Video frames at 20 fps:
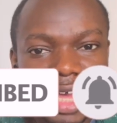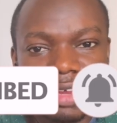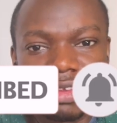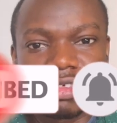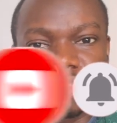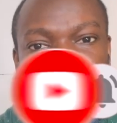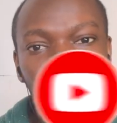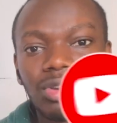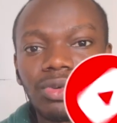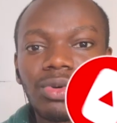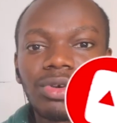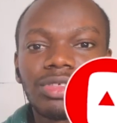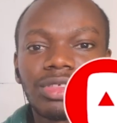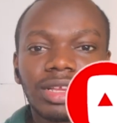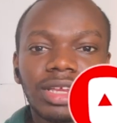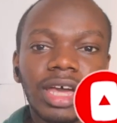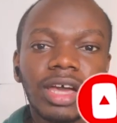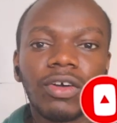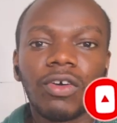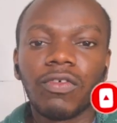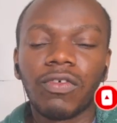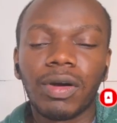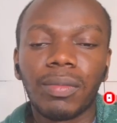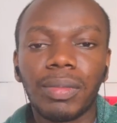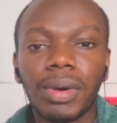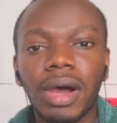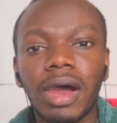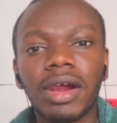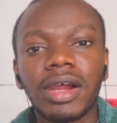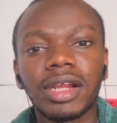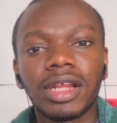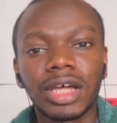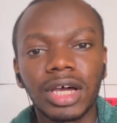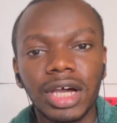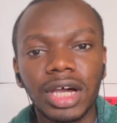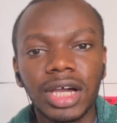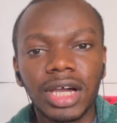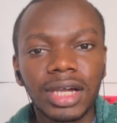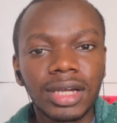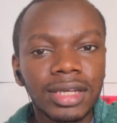and the song wasn't like overpowering
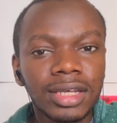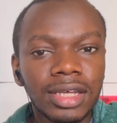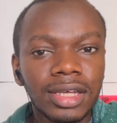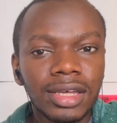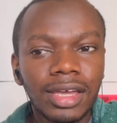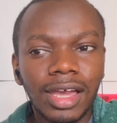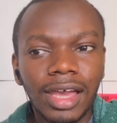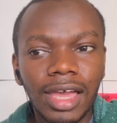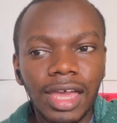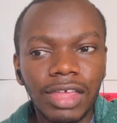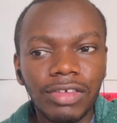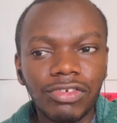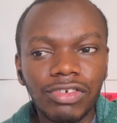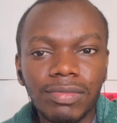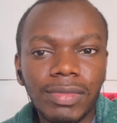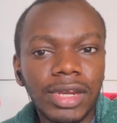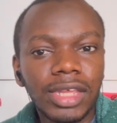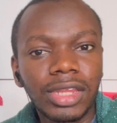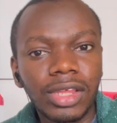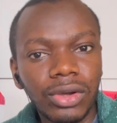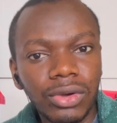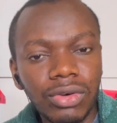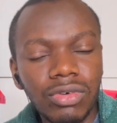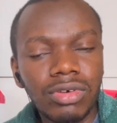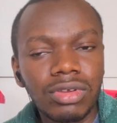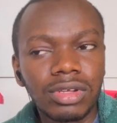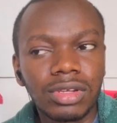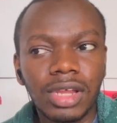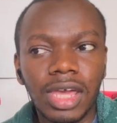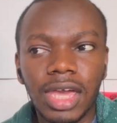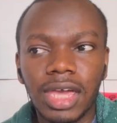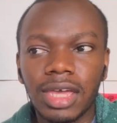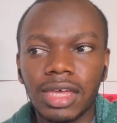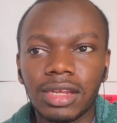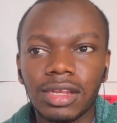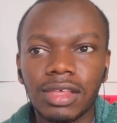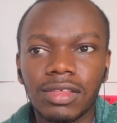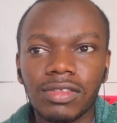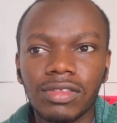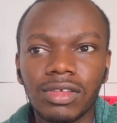her. And she made it her own. And
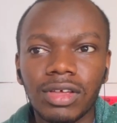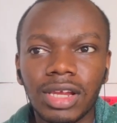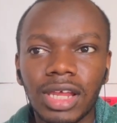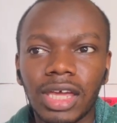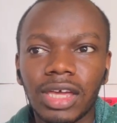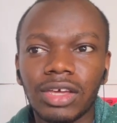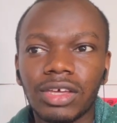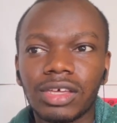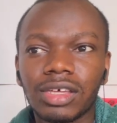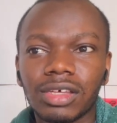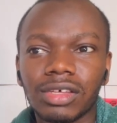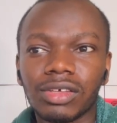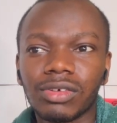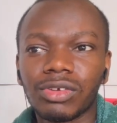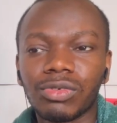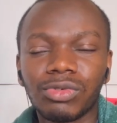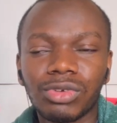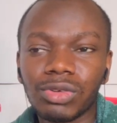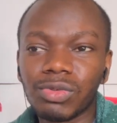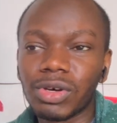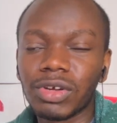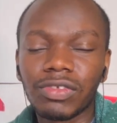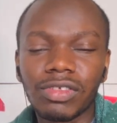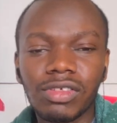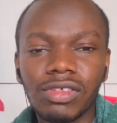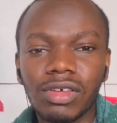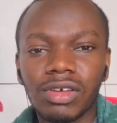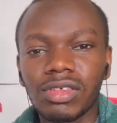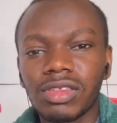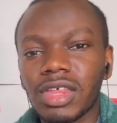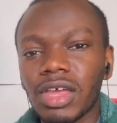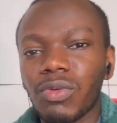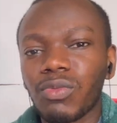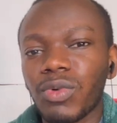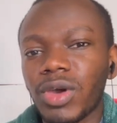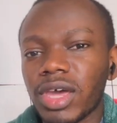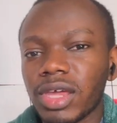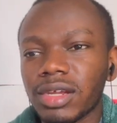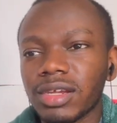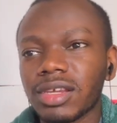it's not like one of the songs that
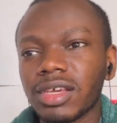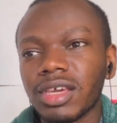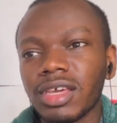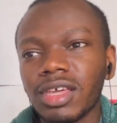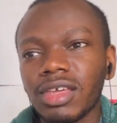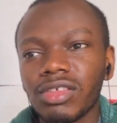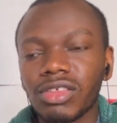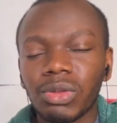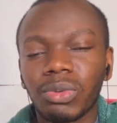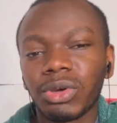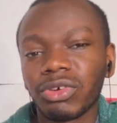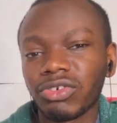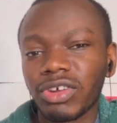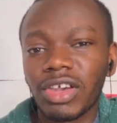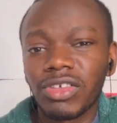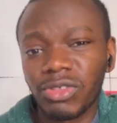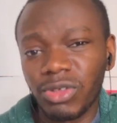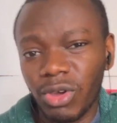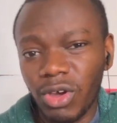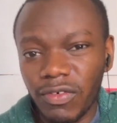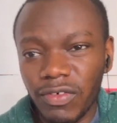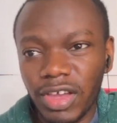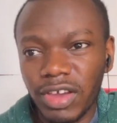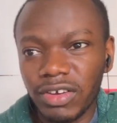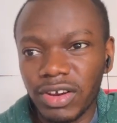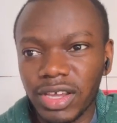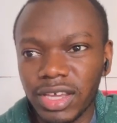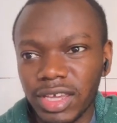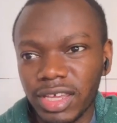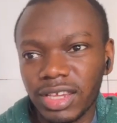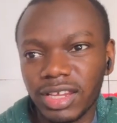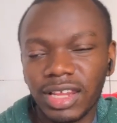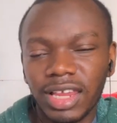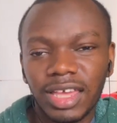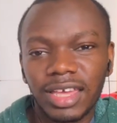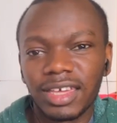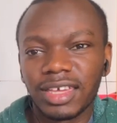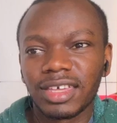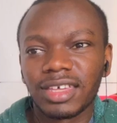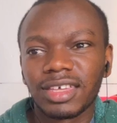when someone tries to cover it,
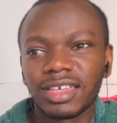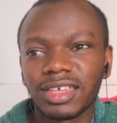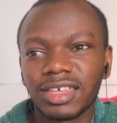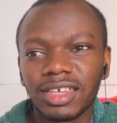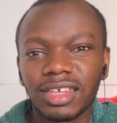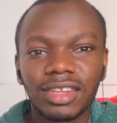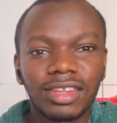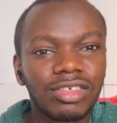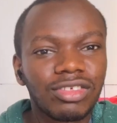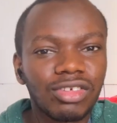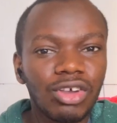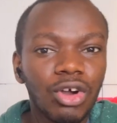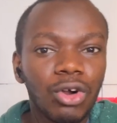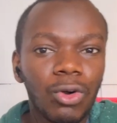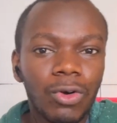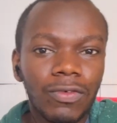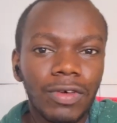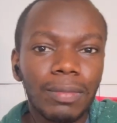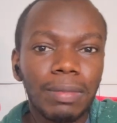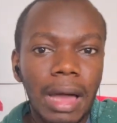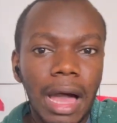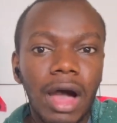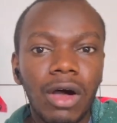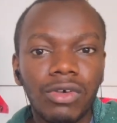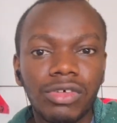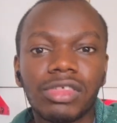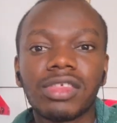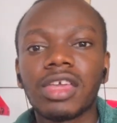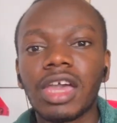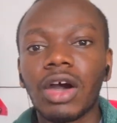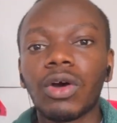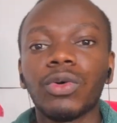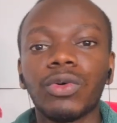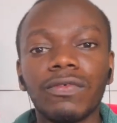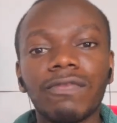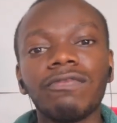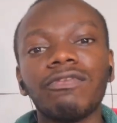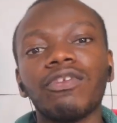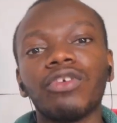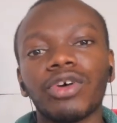like the song overpowers their
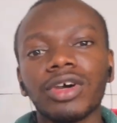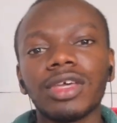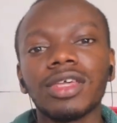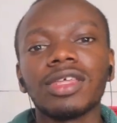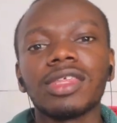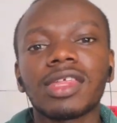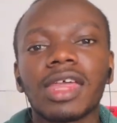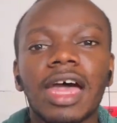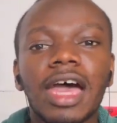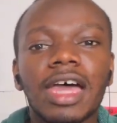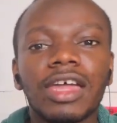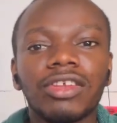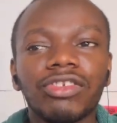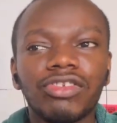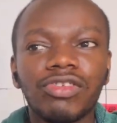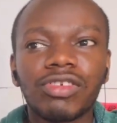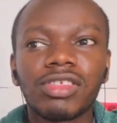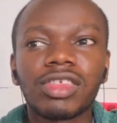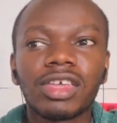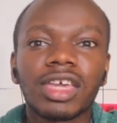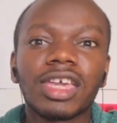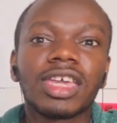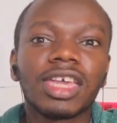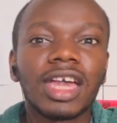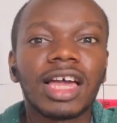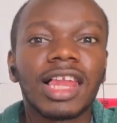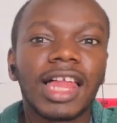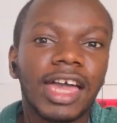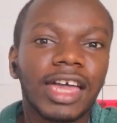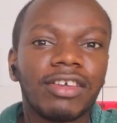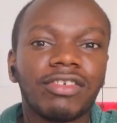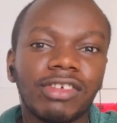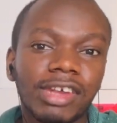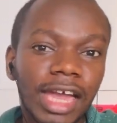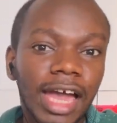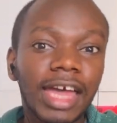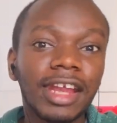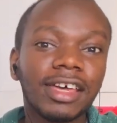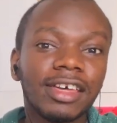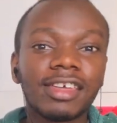own voice, and you still hear like
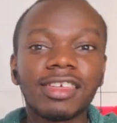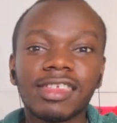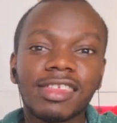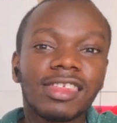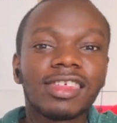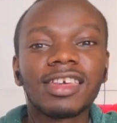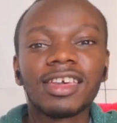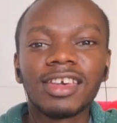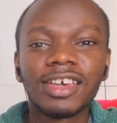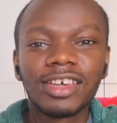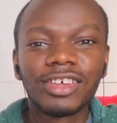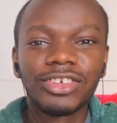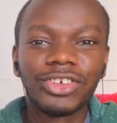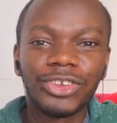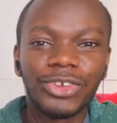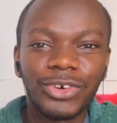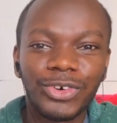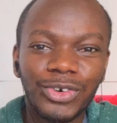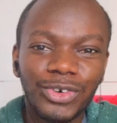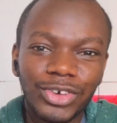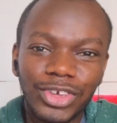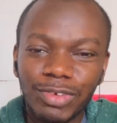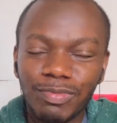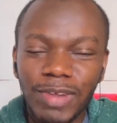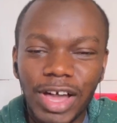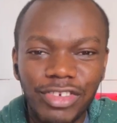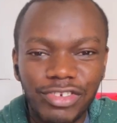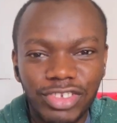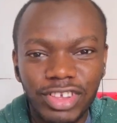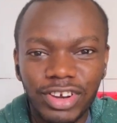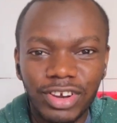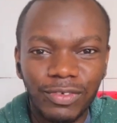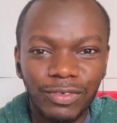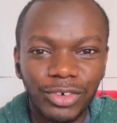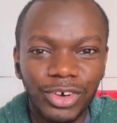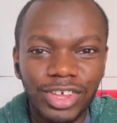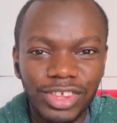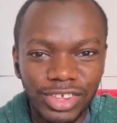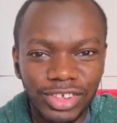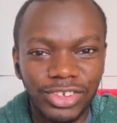Rihanna's, you know, imaginary
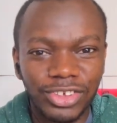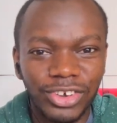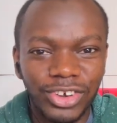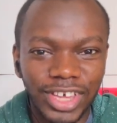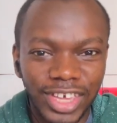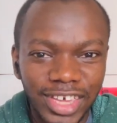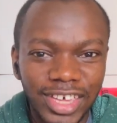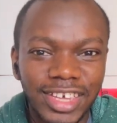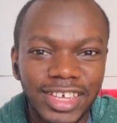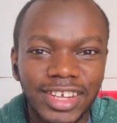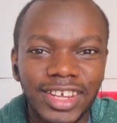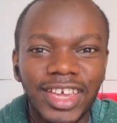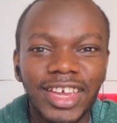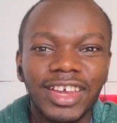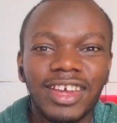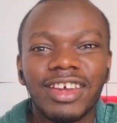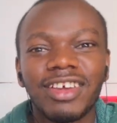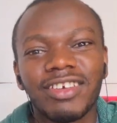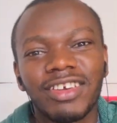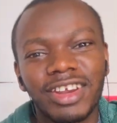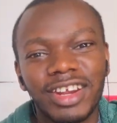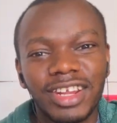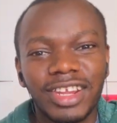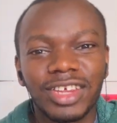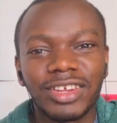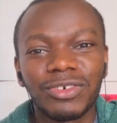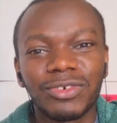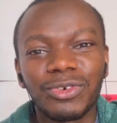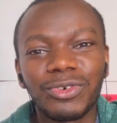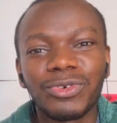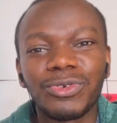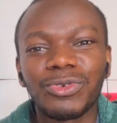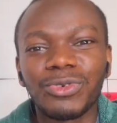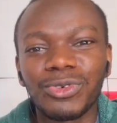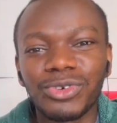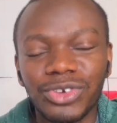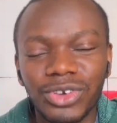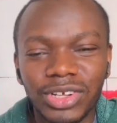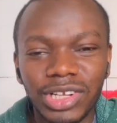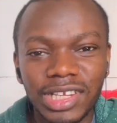voice in your head rather than who
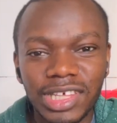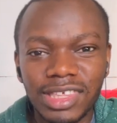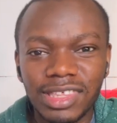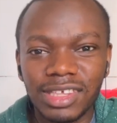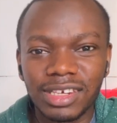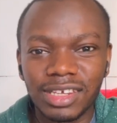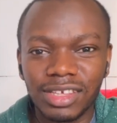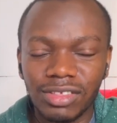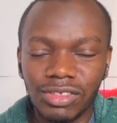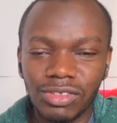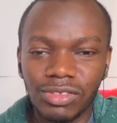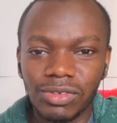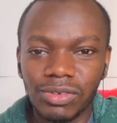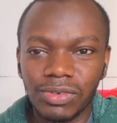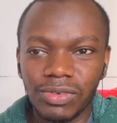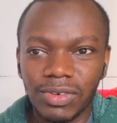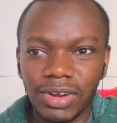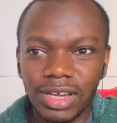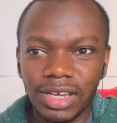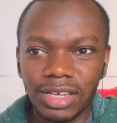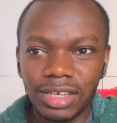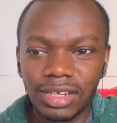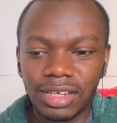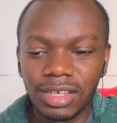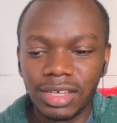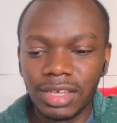you're listening to, right?